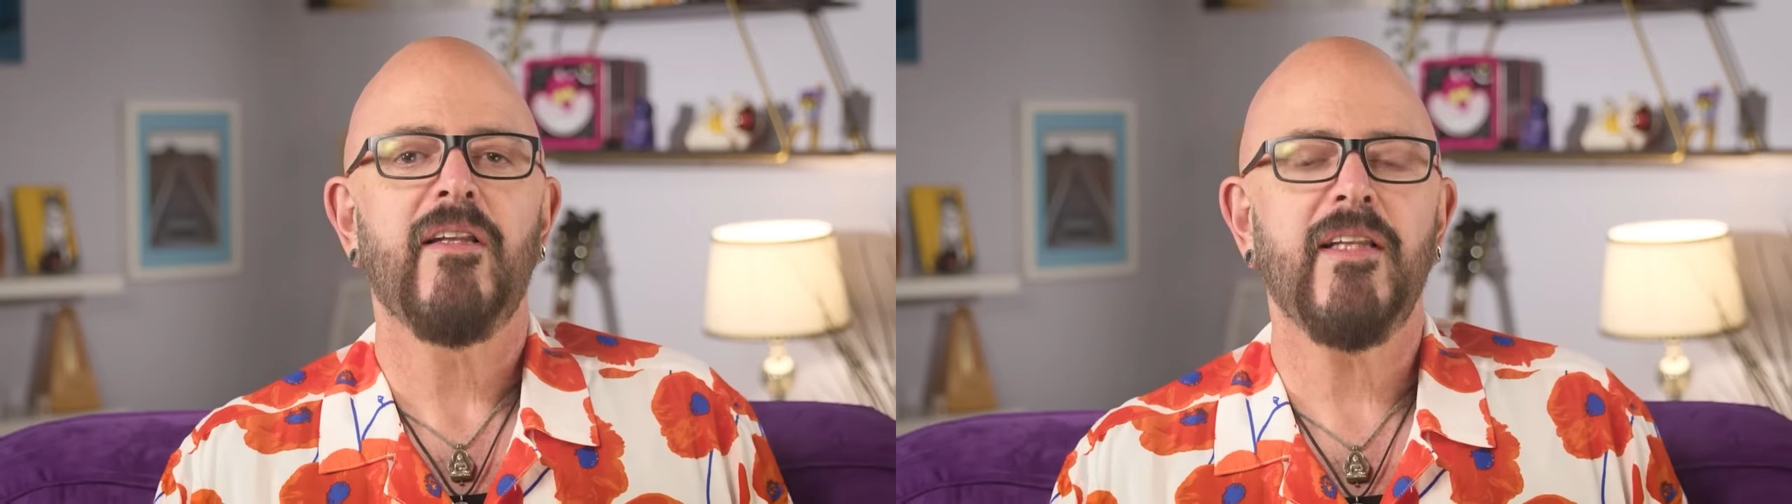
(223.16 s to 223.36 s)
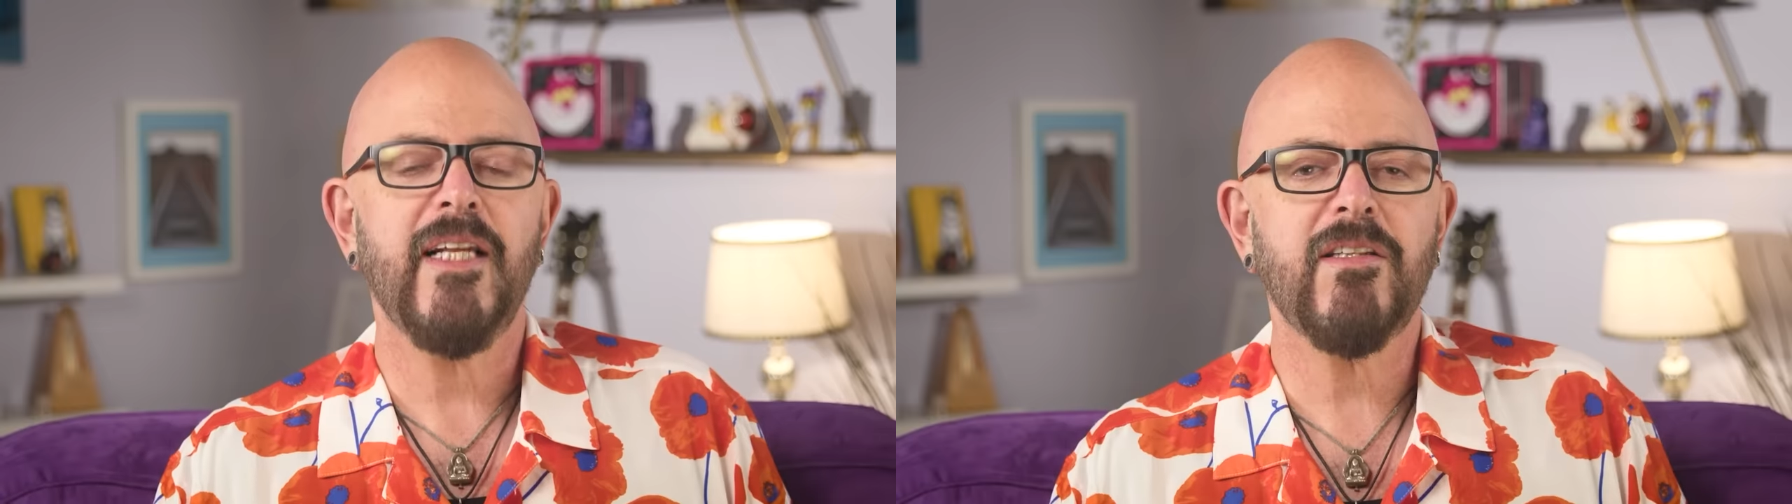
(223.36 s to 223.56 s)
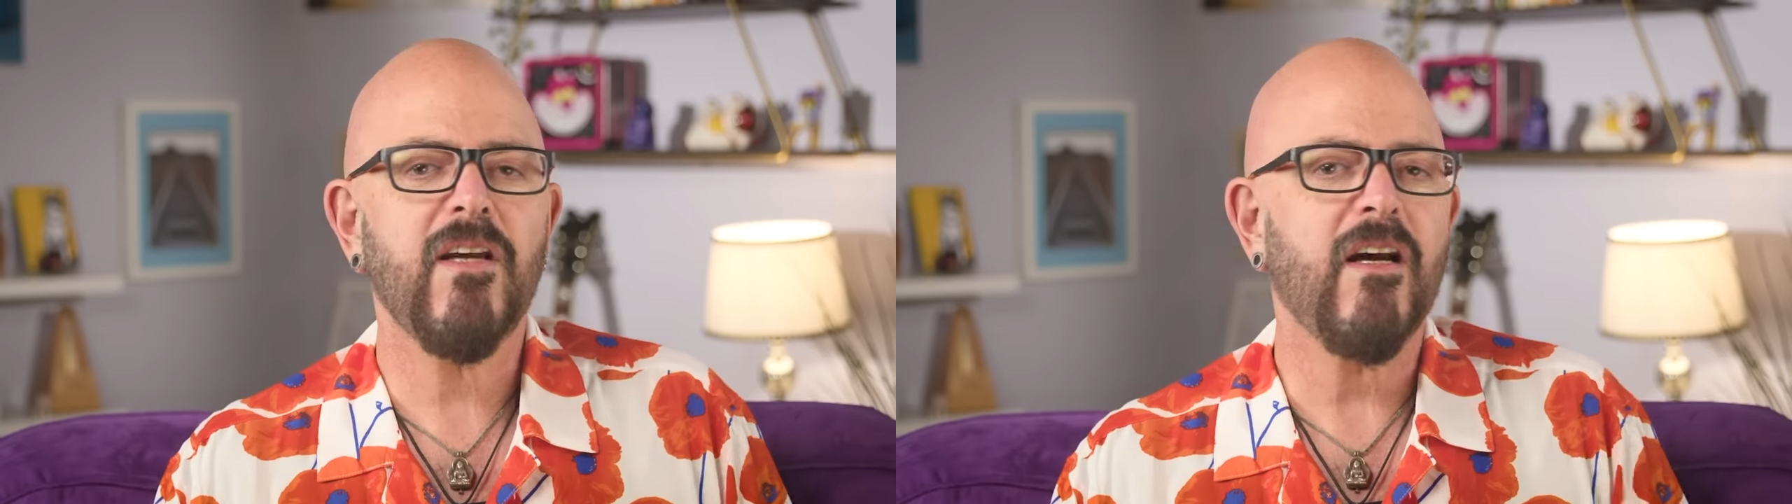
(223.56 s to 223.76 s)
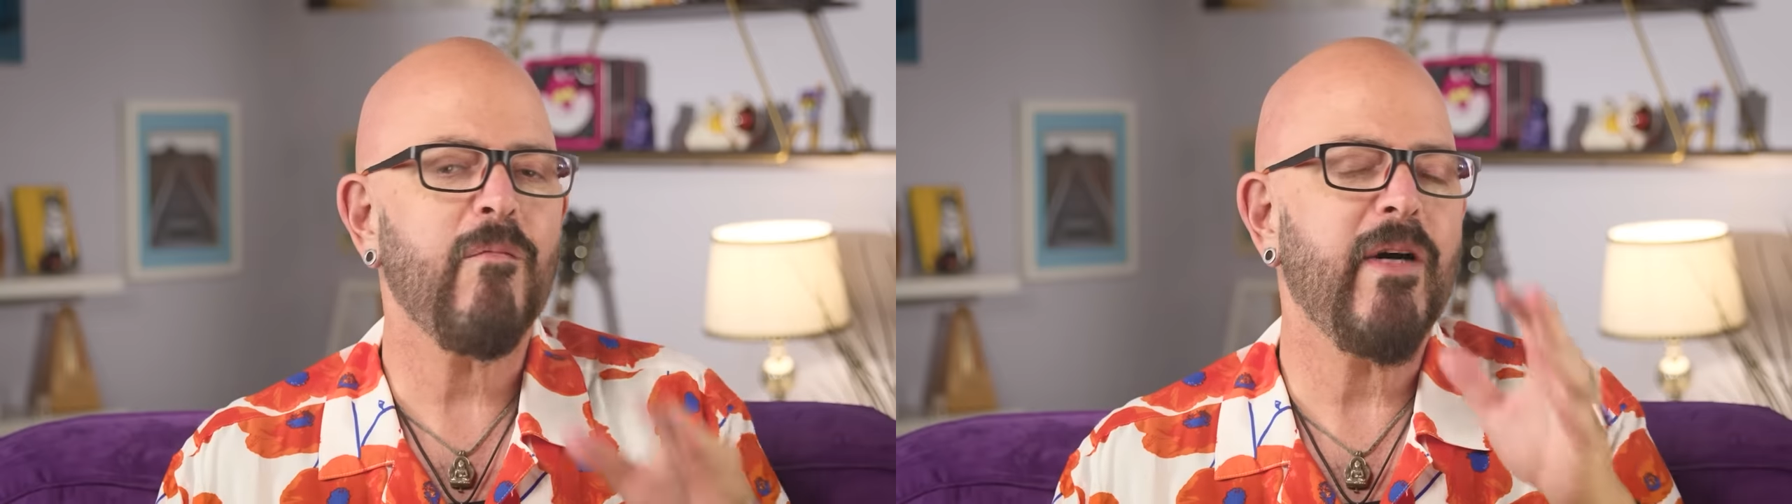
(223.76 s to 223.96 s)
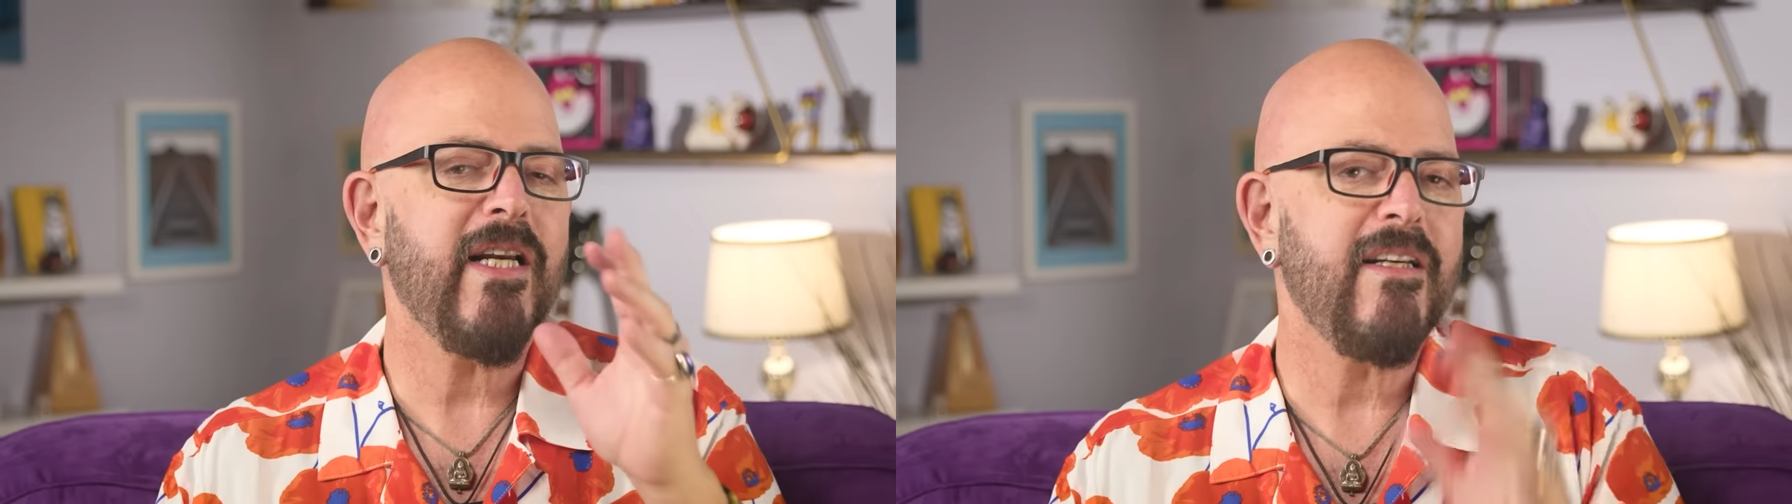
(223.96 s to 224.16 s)
Let's talk
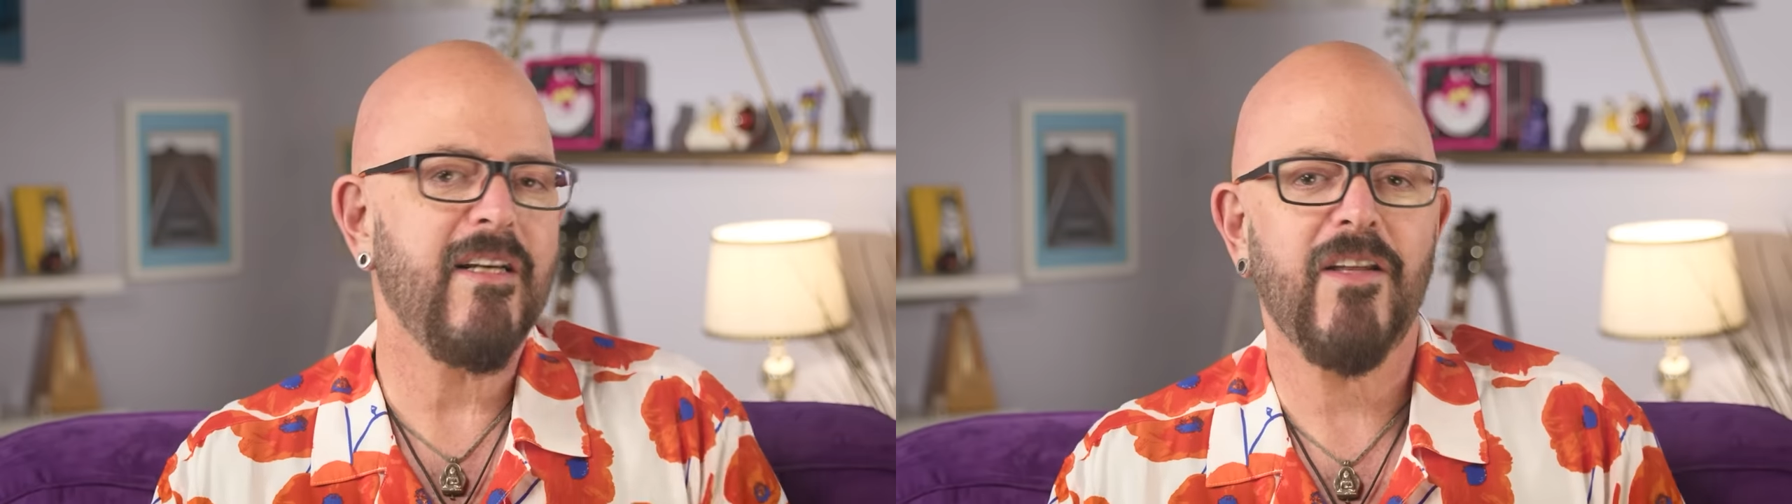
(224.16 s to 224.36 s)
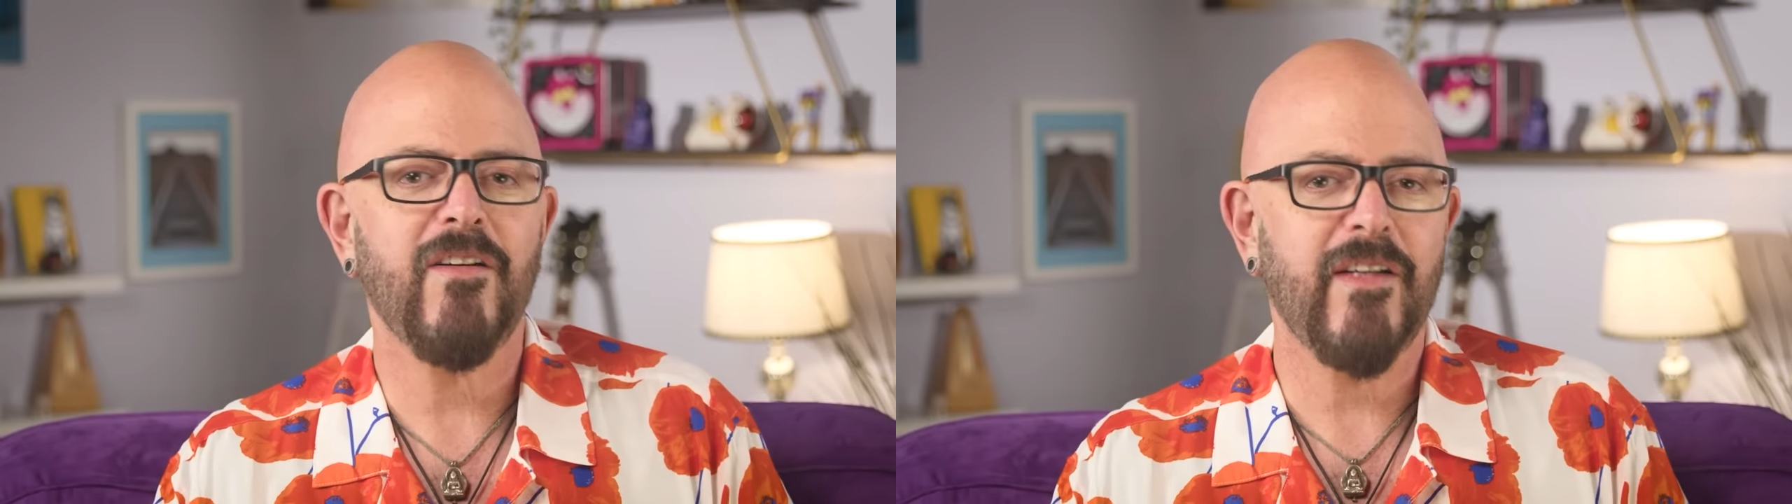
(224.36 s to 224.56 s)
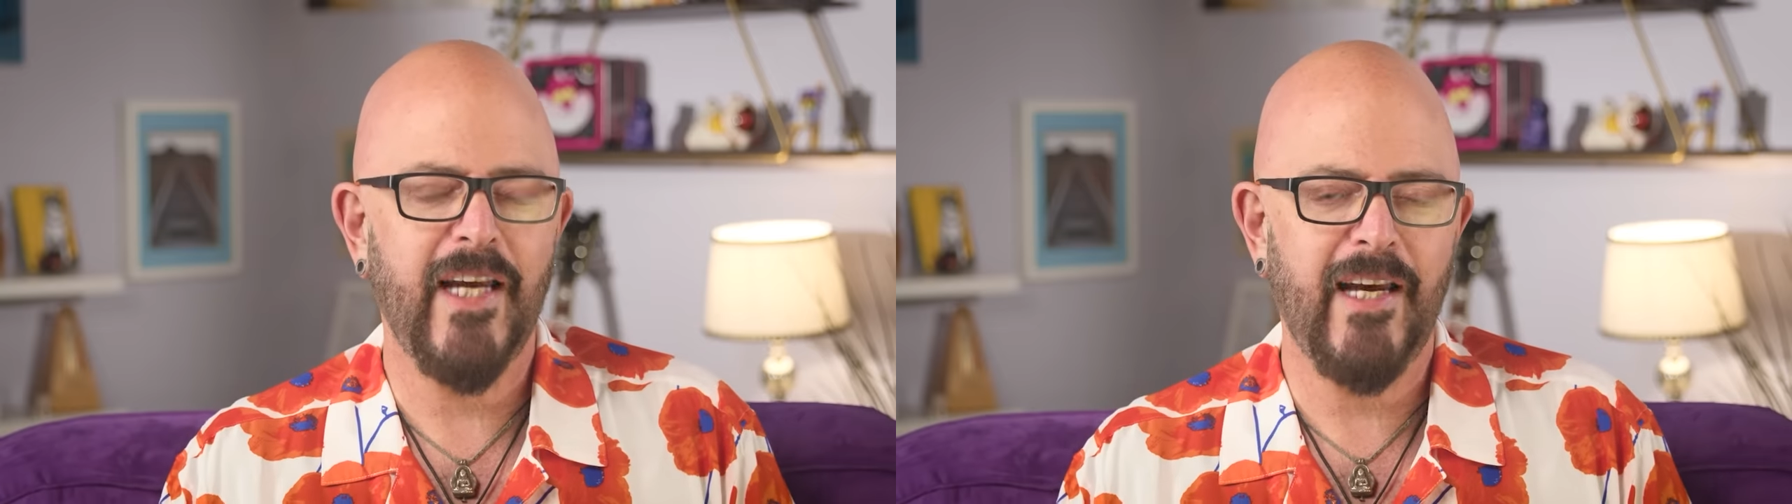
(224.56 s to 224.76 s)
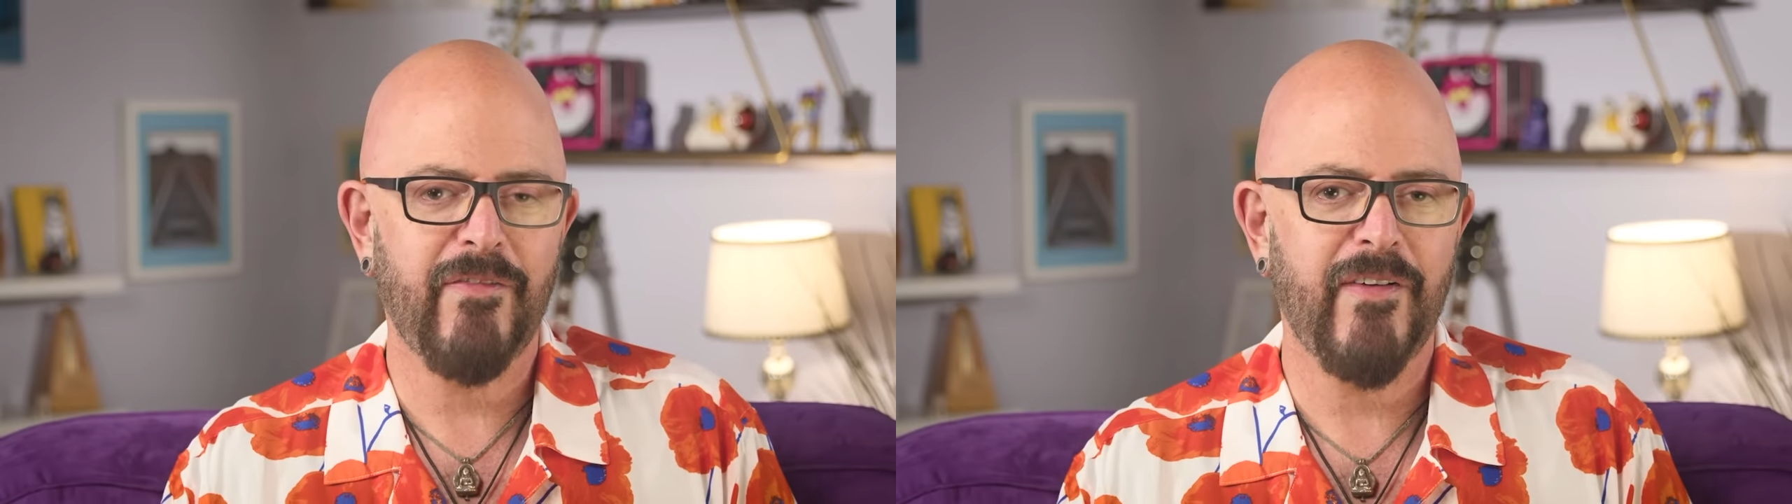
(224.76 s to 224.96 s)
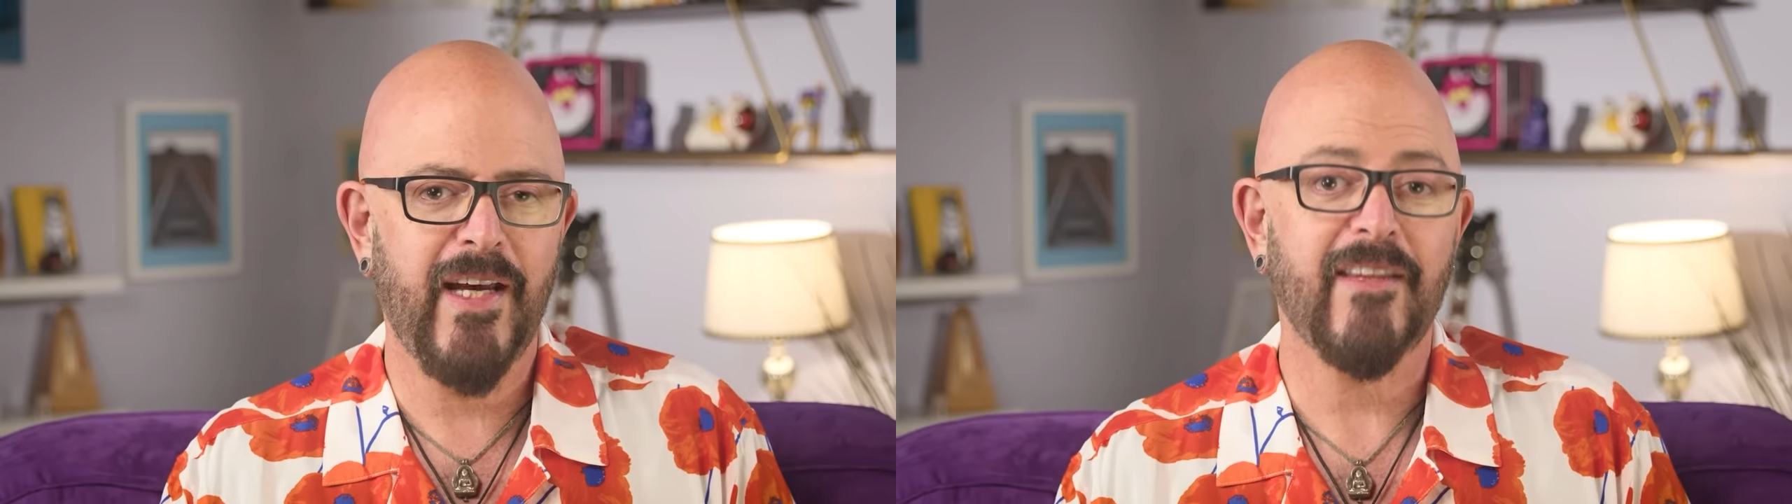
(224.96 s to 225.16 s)
about another cat
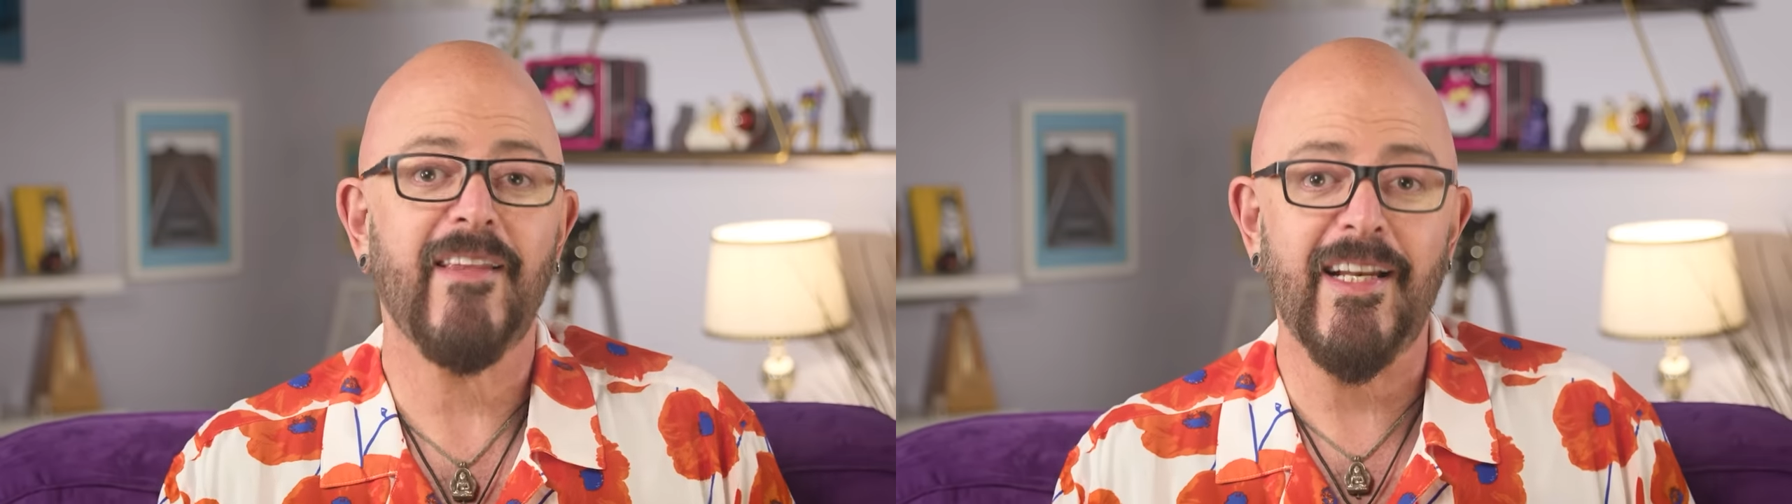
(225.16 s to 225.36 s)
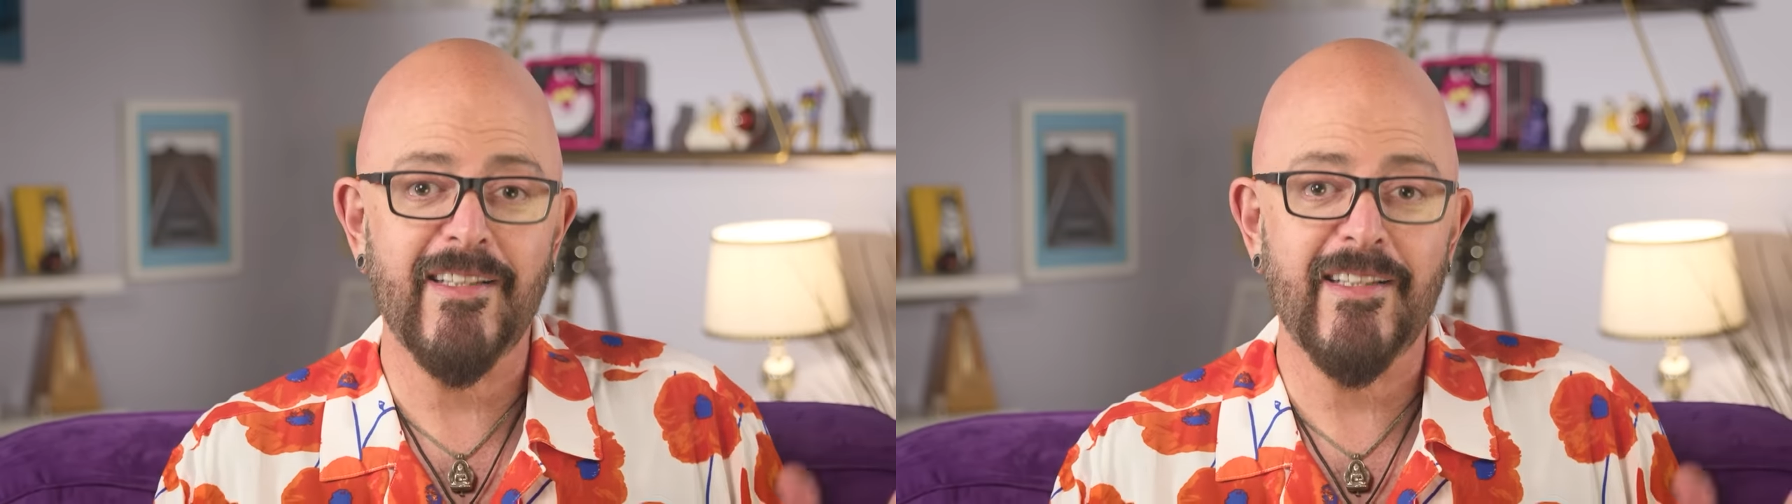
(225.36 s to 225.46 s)
fact that